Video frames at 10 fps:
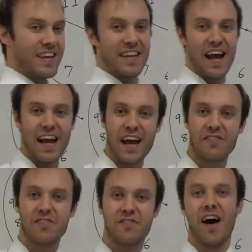thing that I
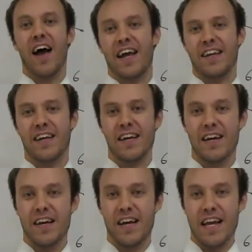have to find
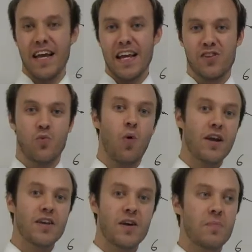is
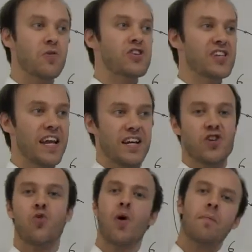what
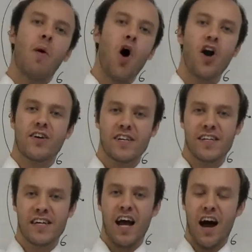percentage, what part
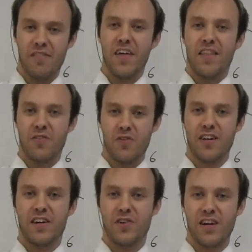of that
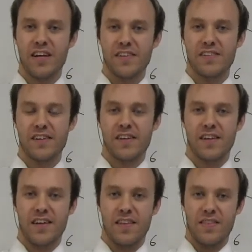30 degrees
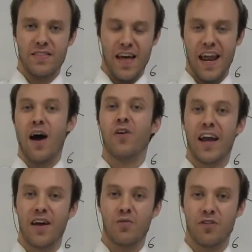that hour
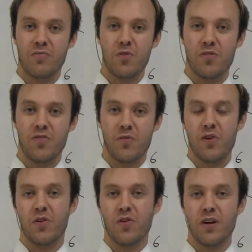hand would have moved
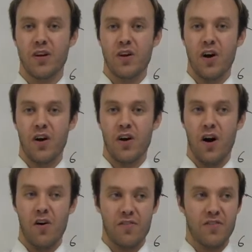through
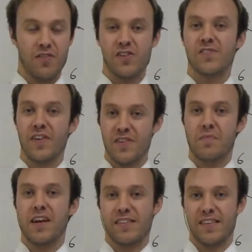over the first 50
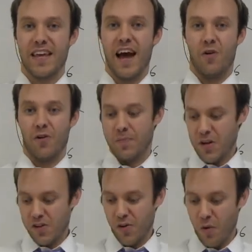minutes of the hour.
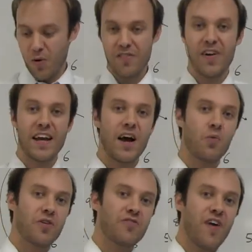So I want to find
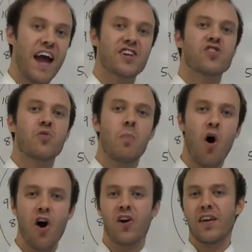out what fractional
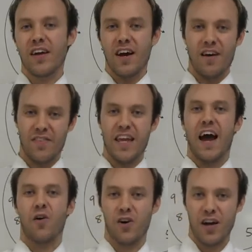part of the
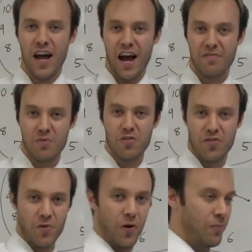hour I've
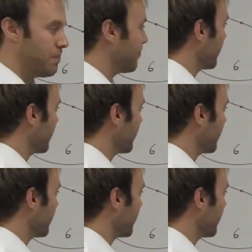moved through.